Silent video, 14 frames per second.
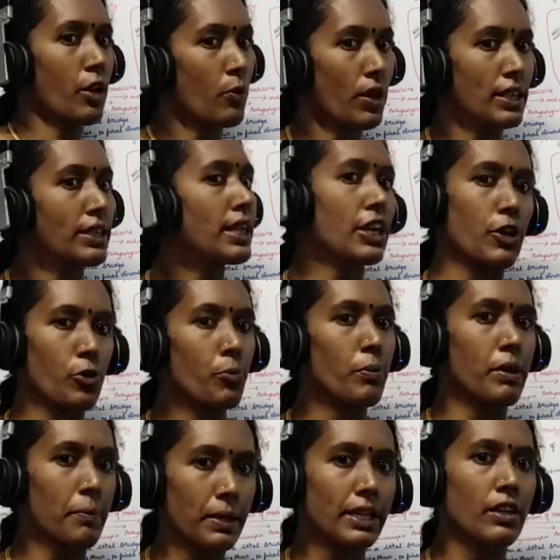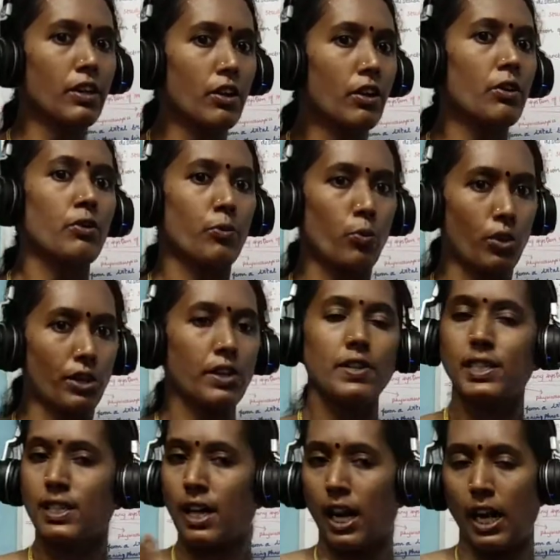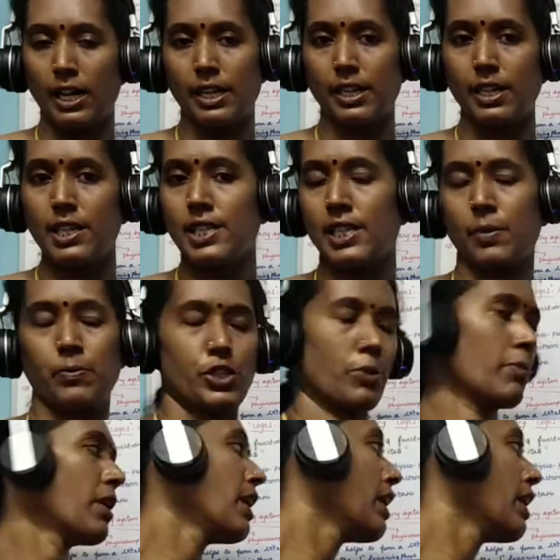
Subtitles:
Now I think you may be clear what is cardinal symptom.